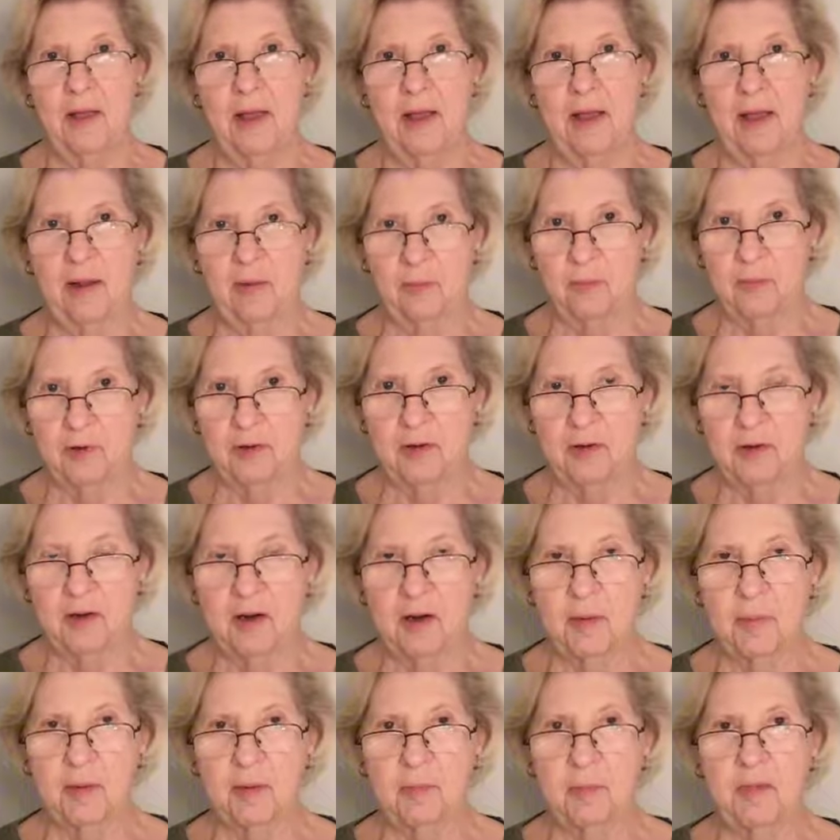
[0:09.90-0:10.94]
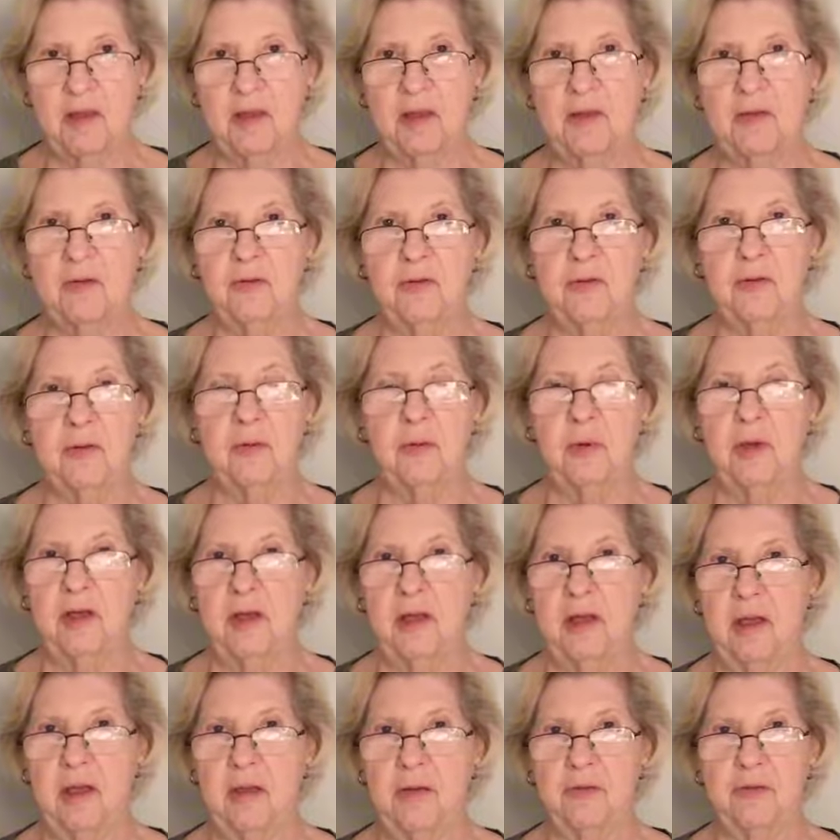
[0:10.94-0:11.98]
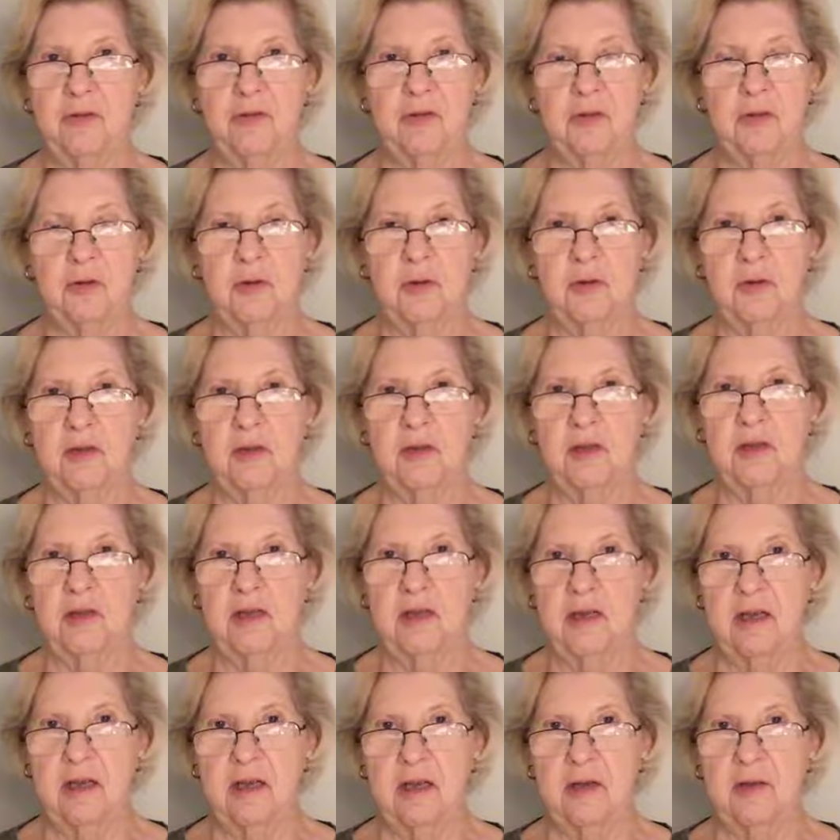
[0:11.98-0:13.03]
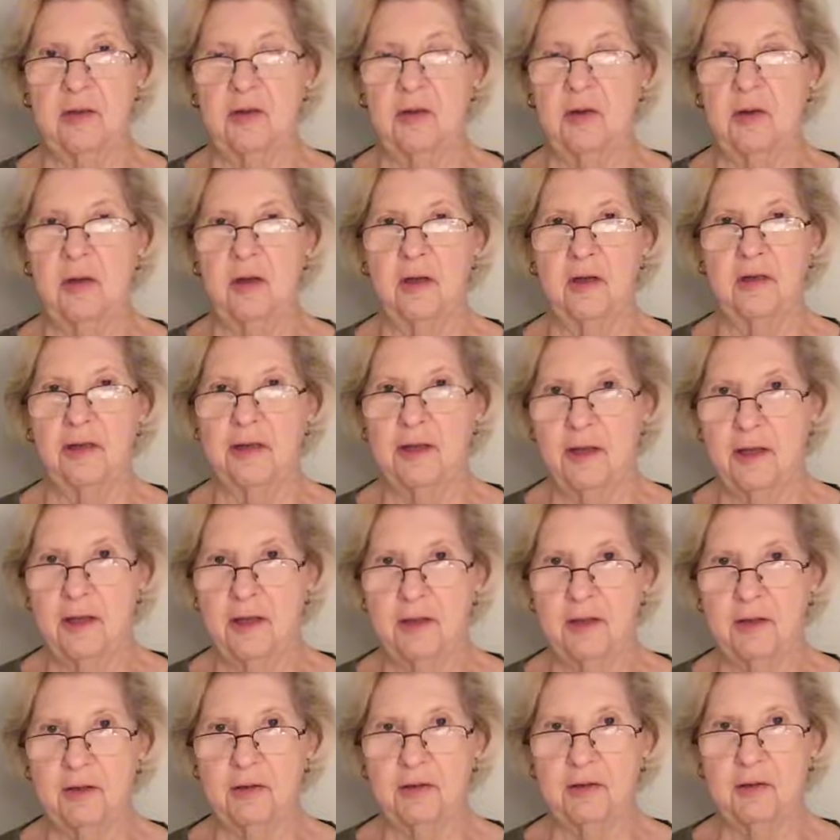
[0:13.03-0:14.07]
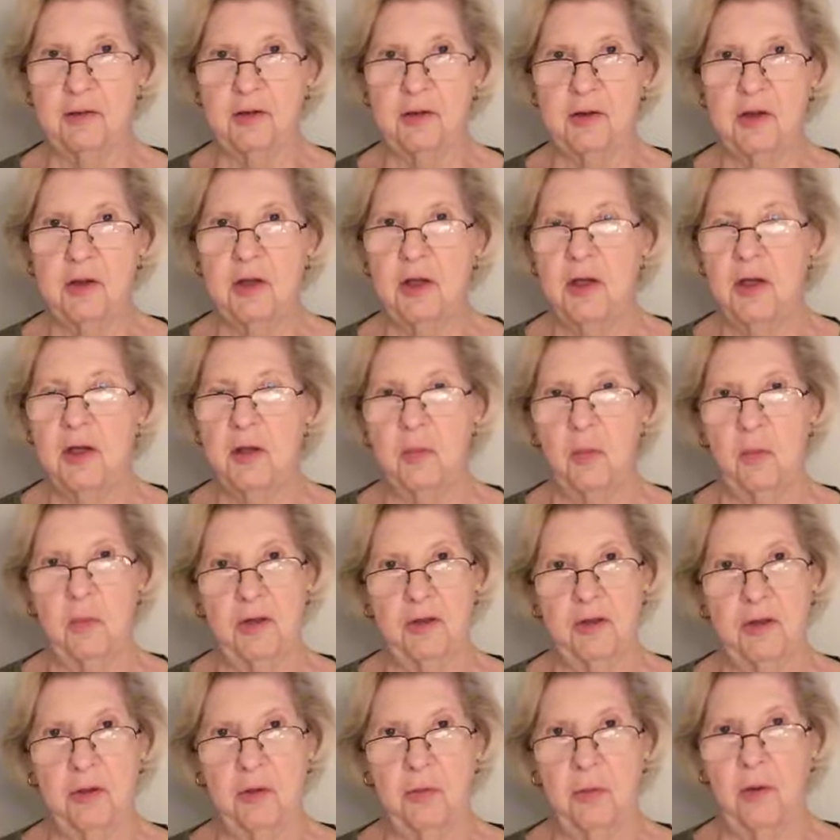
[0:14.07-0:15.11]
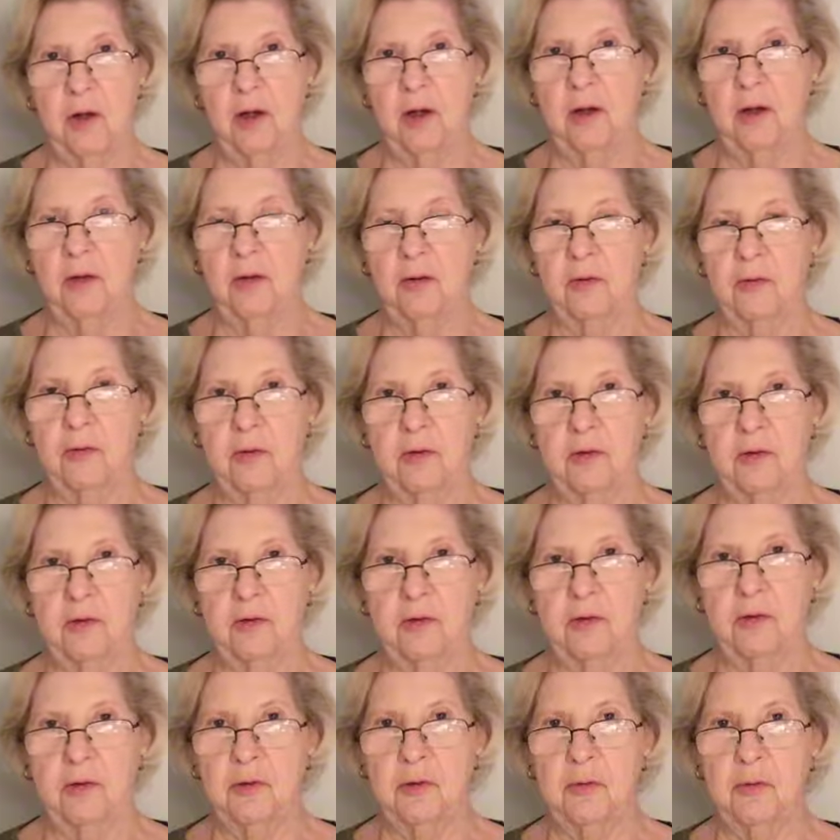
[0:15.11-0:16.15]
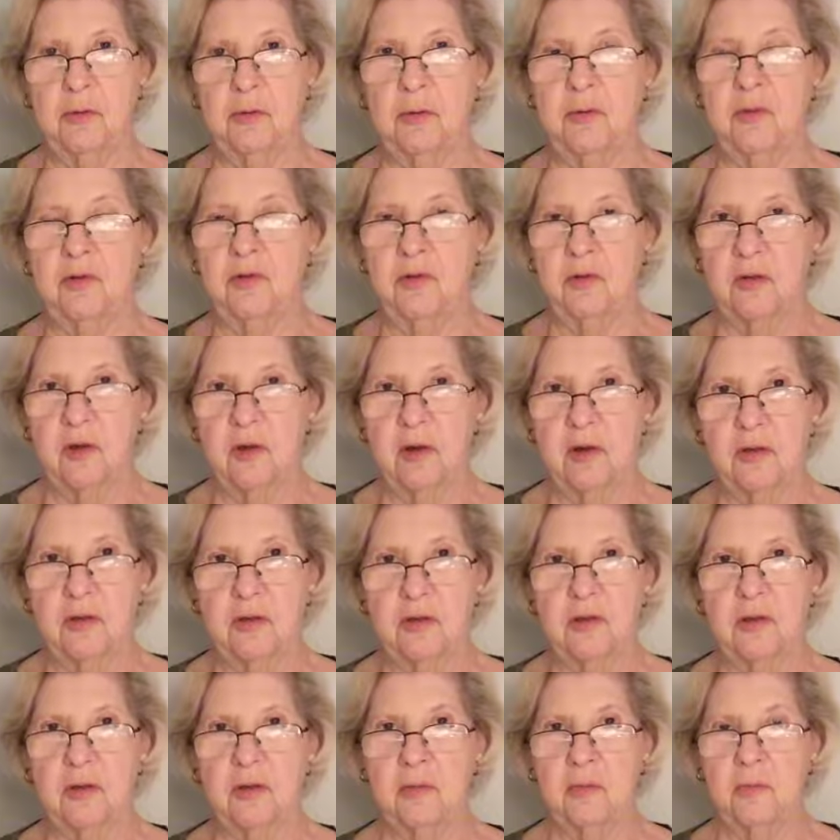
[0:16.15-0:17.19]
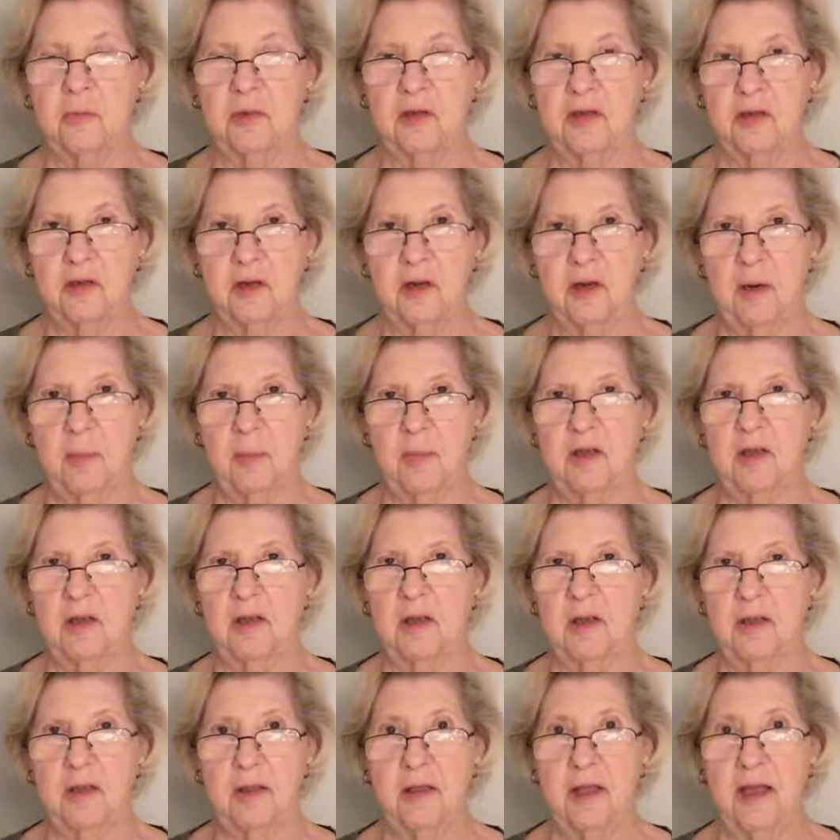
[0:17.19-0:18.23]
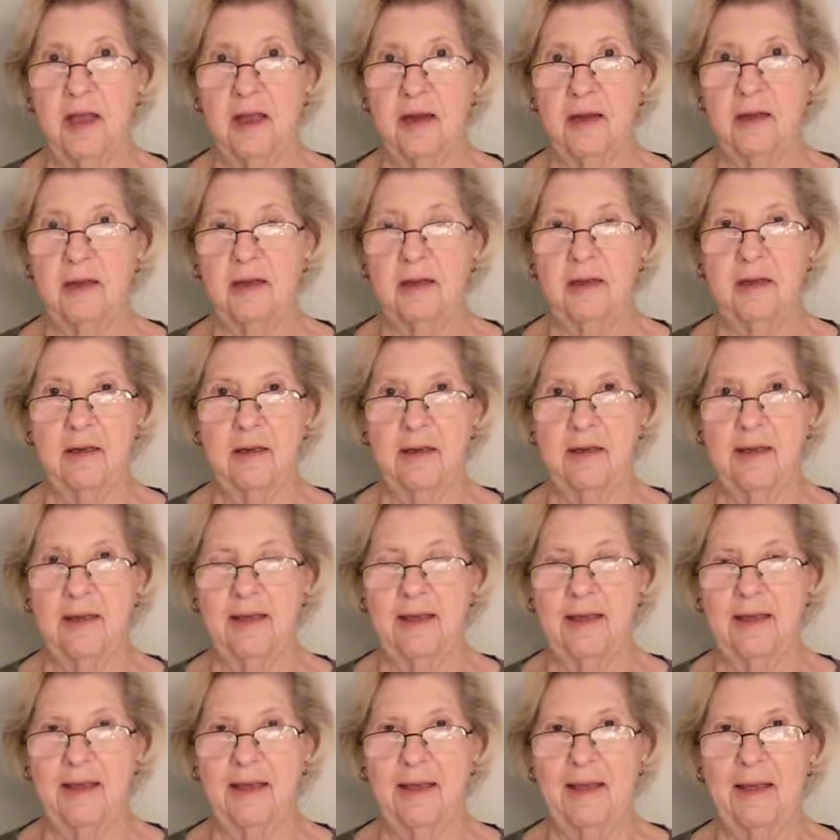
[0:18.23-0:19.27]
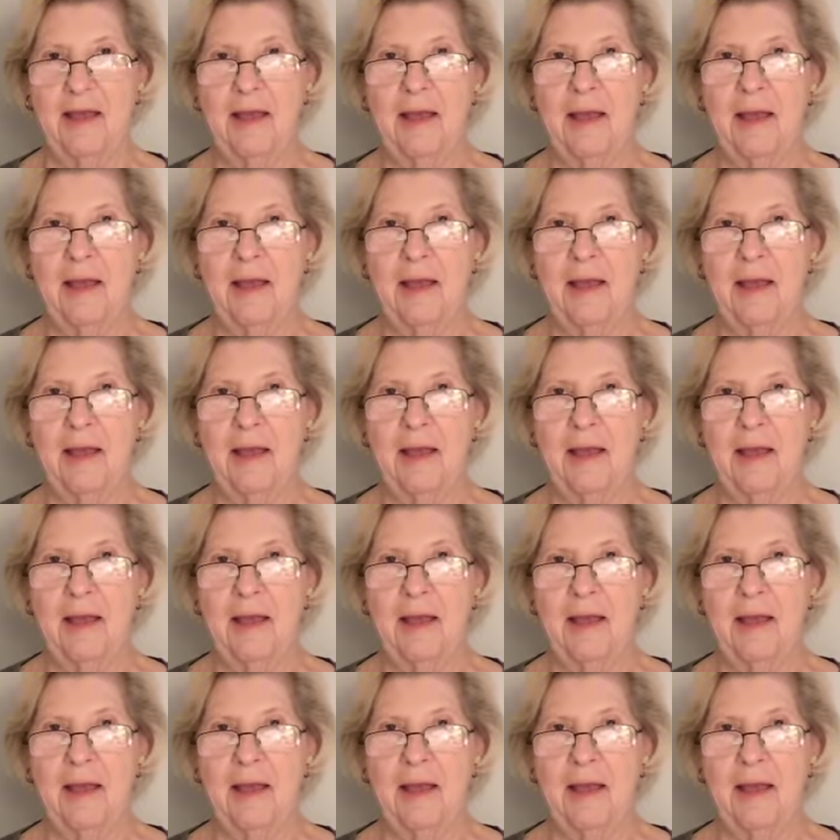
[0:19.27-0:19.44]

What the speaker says: At retirement means you have circled the date on the calendar when you are going to start retirement that day.